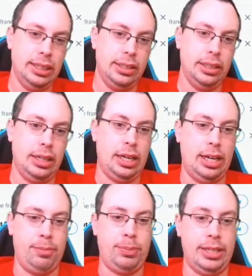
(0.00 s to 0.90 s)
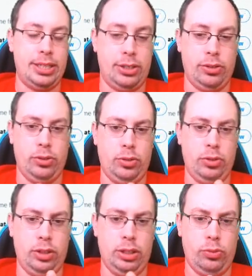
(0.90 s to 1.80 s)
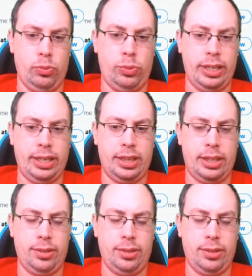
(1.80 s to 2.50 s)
But with